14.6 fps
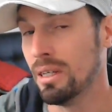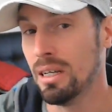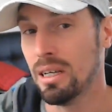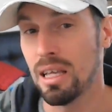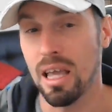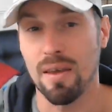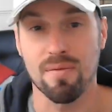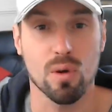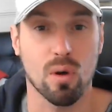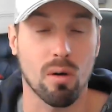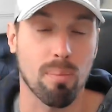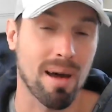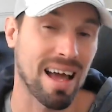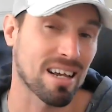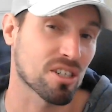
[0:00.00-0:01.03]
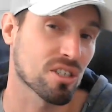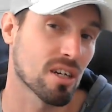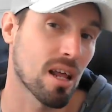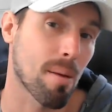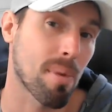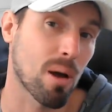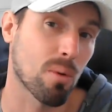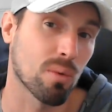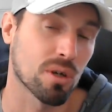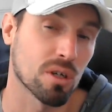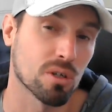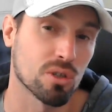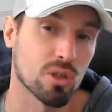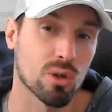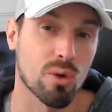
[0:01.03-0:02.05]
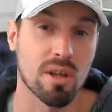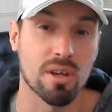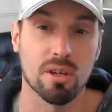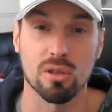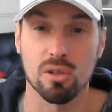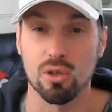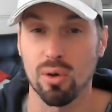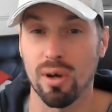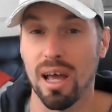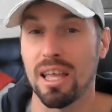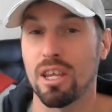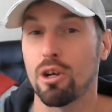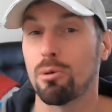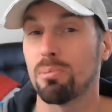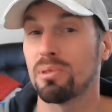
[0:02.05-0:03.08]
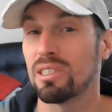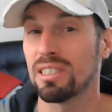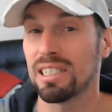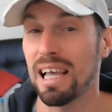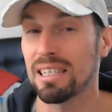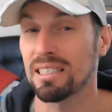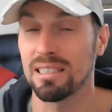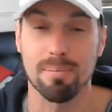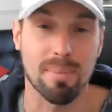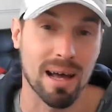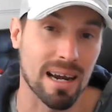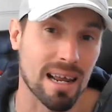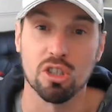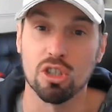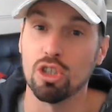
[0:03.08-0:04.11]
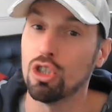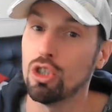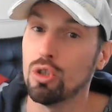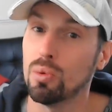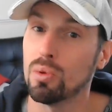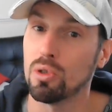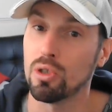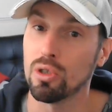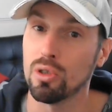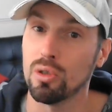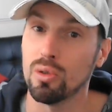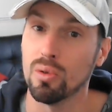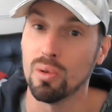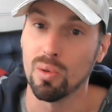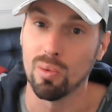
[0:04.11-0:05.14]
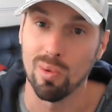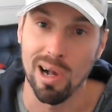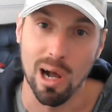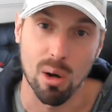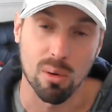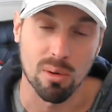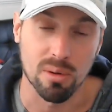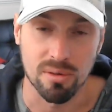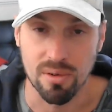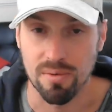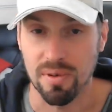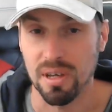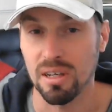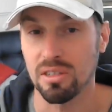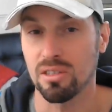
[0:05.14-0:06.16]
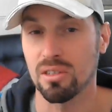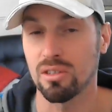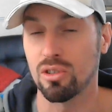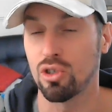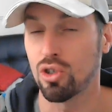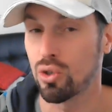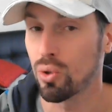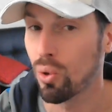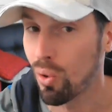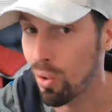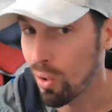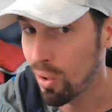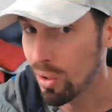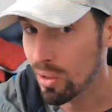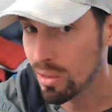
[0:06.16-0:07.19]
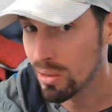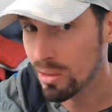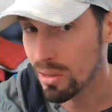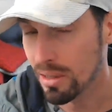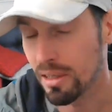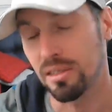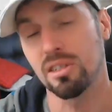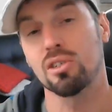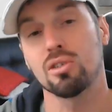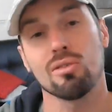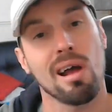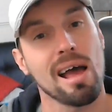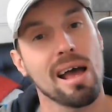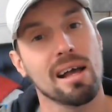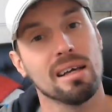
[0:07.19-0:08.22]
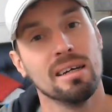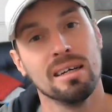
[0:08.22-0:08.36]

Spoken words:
If you are passionate about what you do and you enjoy it and you're obsessed about it, you will do well. If you think it's a chore and it's a drag,